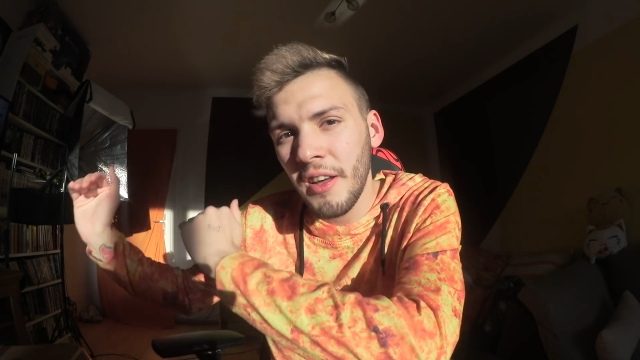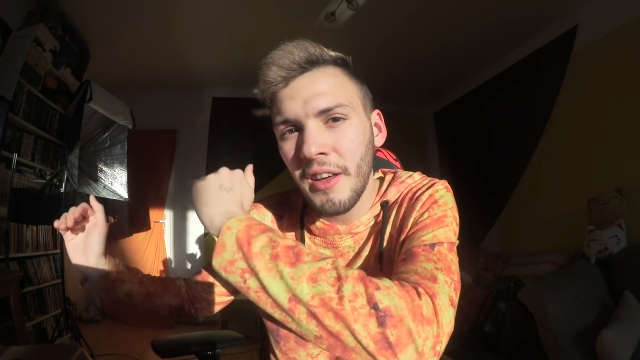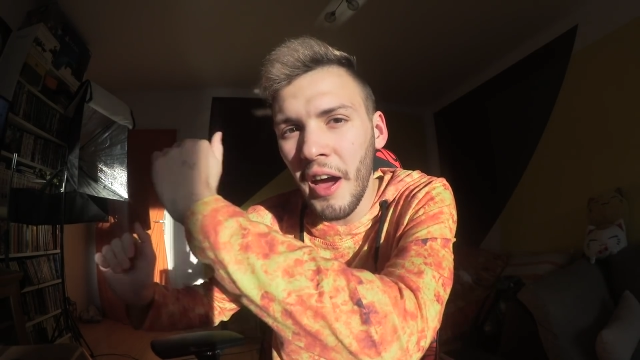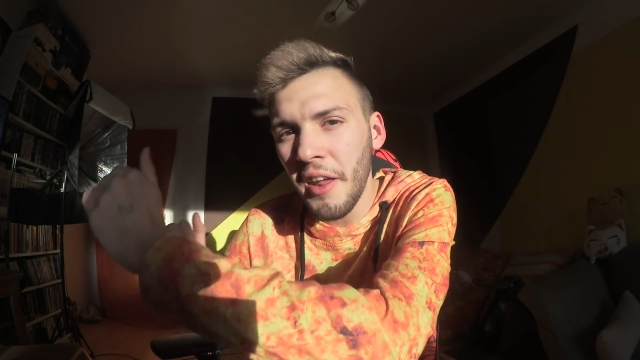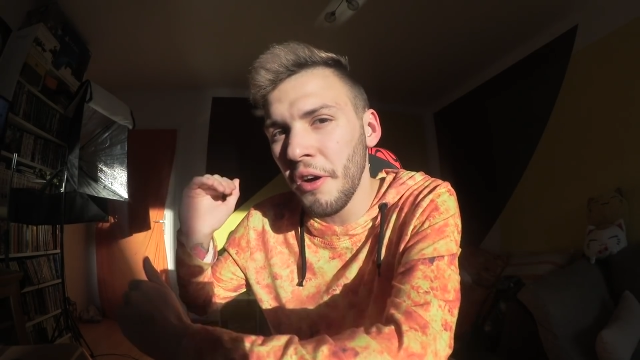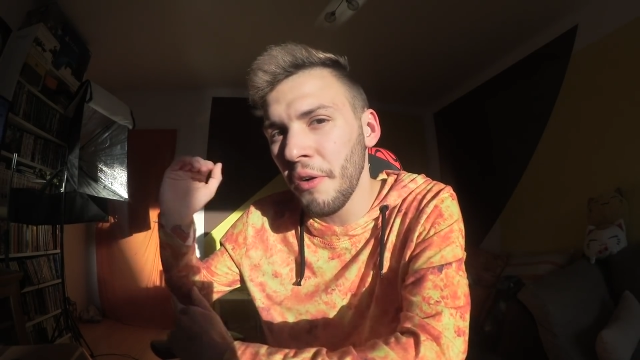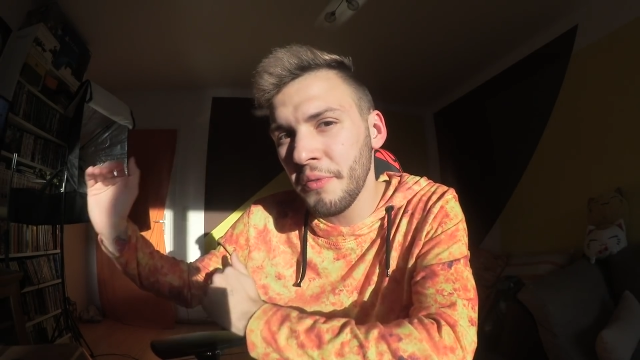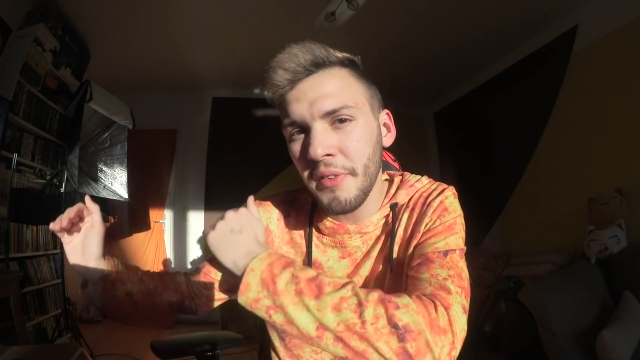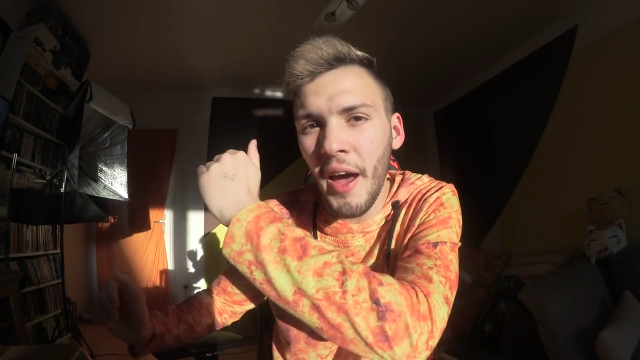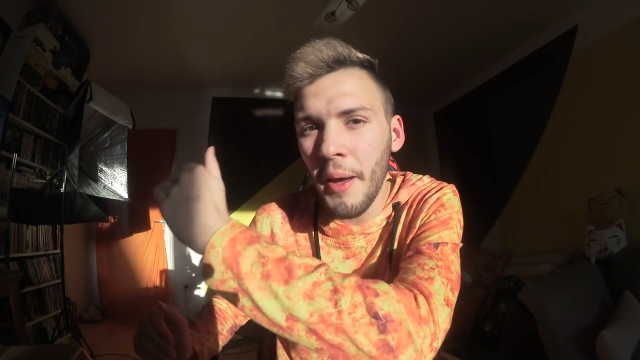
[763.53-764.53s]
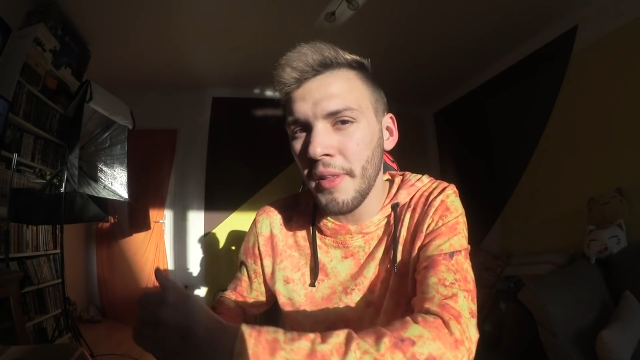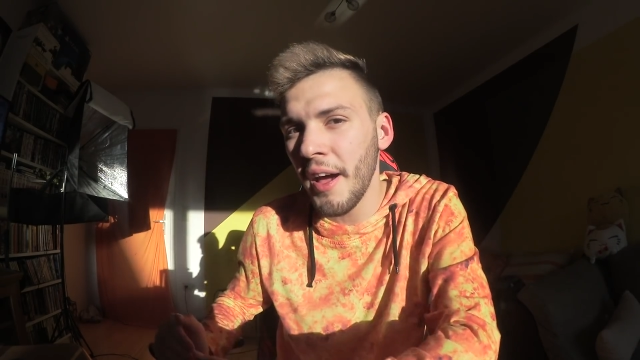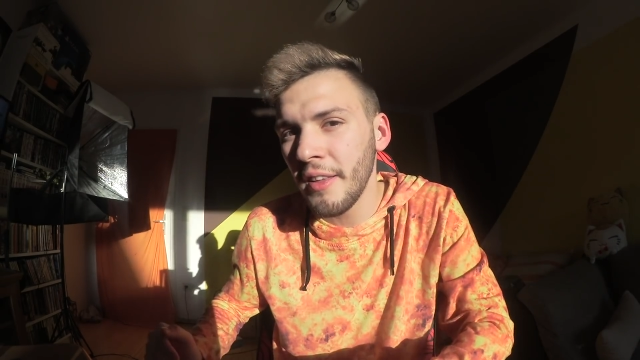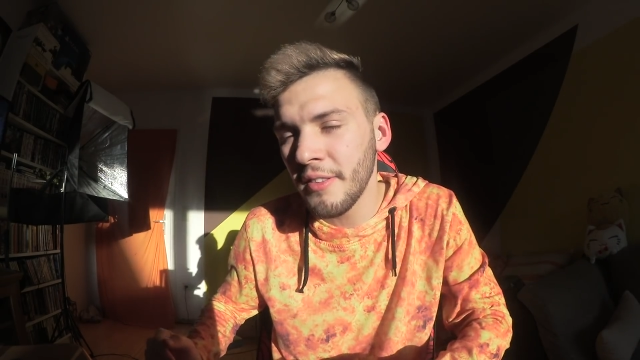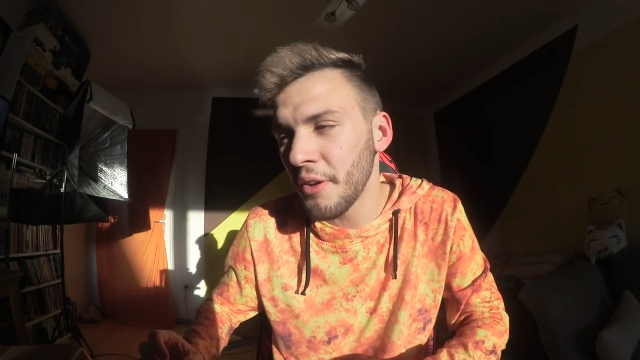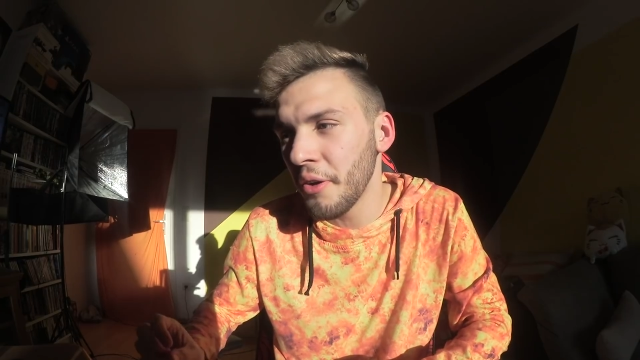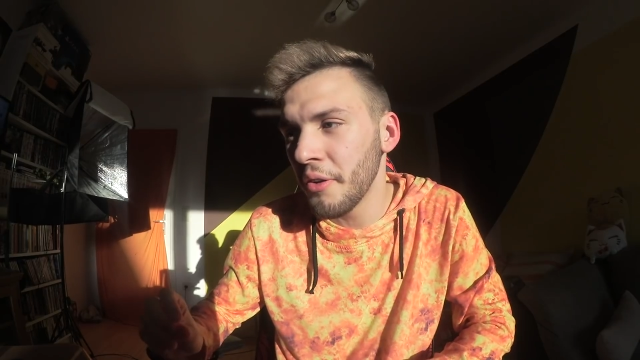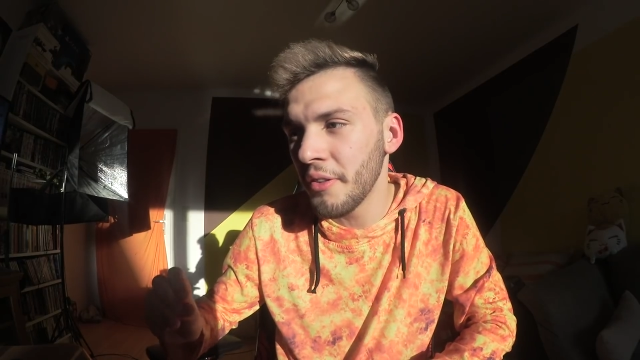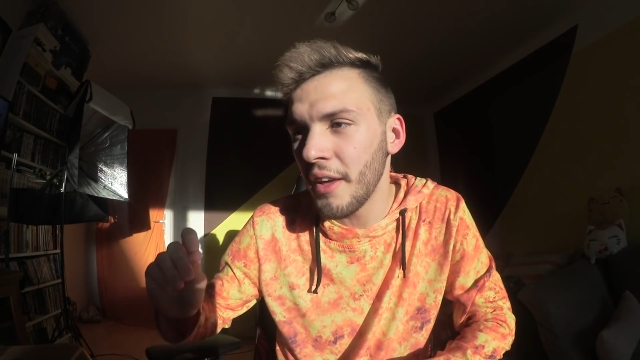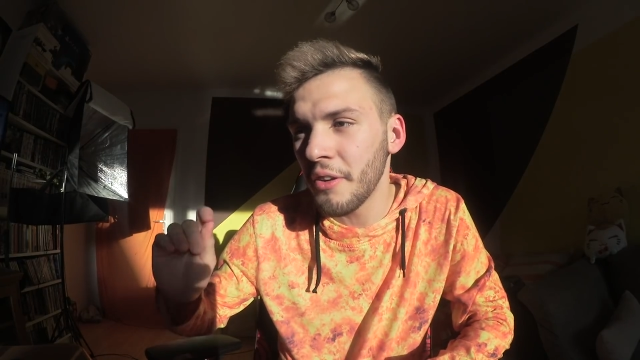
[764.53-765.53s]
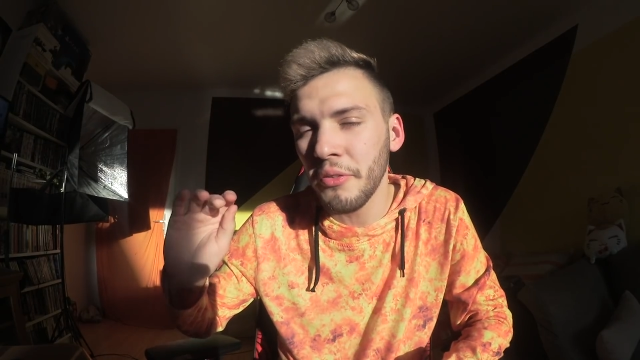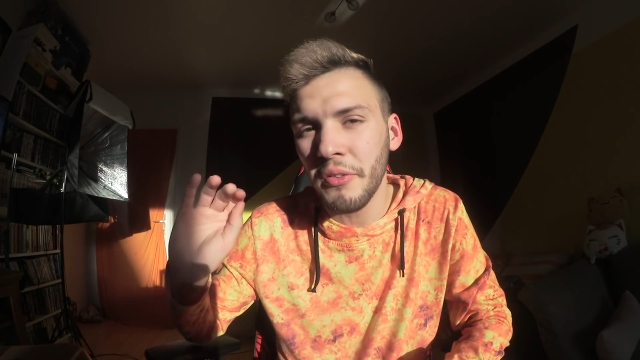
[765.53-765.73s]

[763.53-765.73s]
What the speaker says: kind of timeline, so they don't